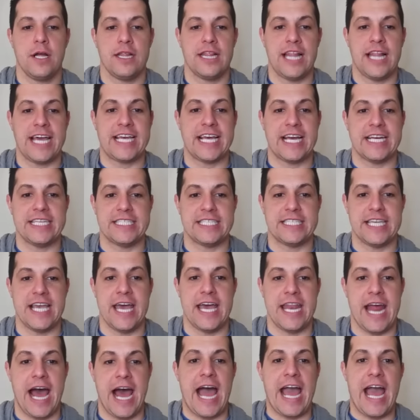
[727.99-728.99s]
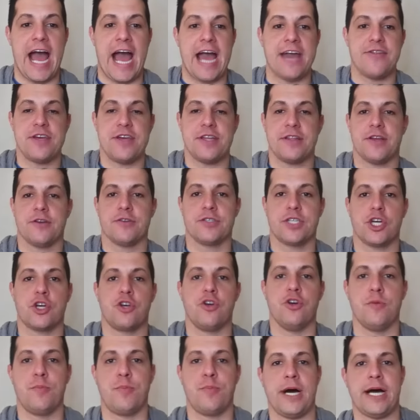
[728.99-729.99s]
Like I said, I think there's a
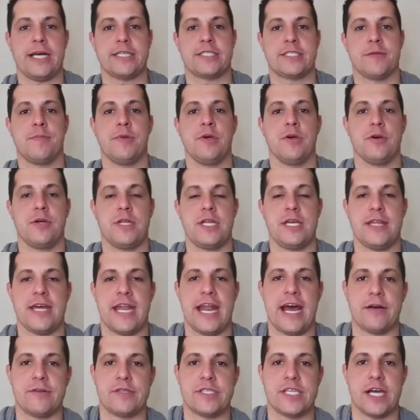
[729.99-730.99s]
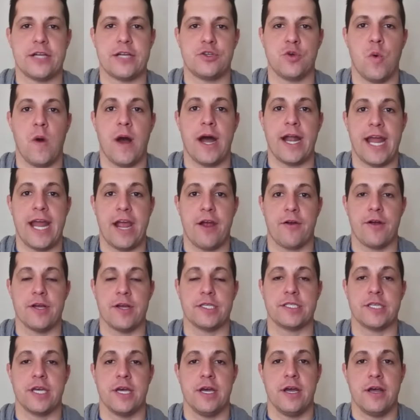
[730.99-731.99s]
good possibility that outside DeJuan
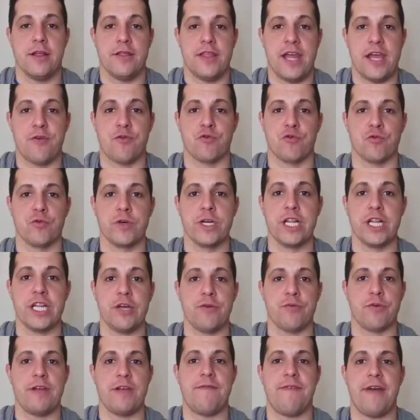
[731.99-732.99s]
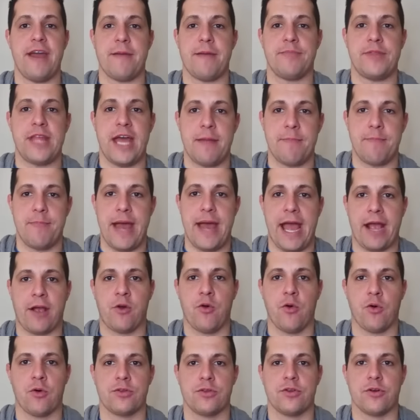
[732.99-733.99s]
Harris, they really revamped that
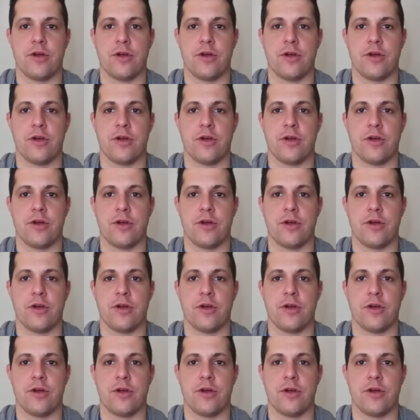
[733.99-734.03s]
backcourt.